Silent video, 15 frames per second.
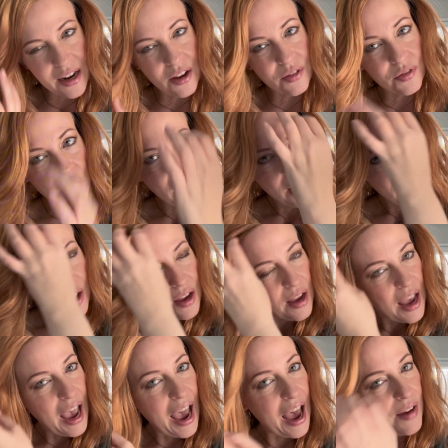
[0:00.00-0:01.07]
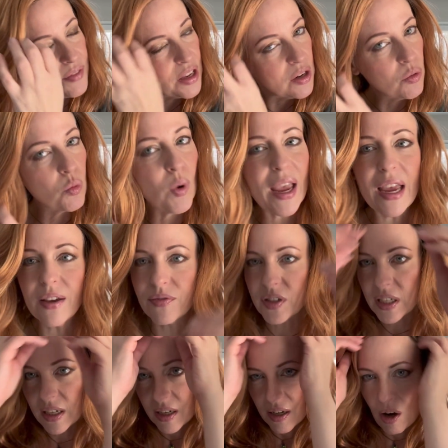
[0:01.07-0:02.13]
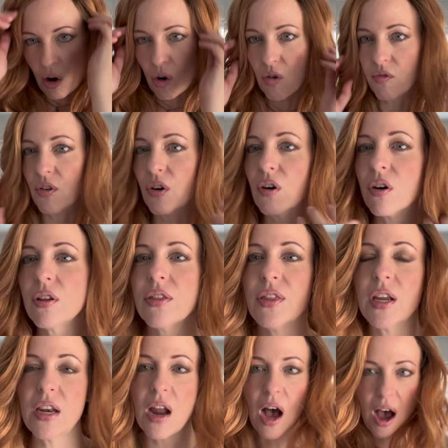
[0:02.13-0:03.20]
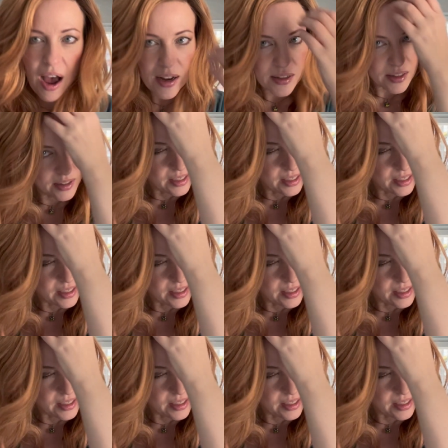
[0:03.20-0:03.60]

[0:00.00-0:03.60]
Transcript: of have it waved over the knots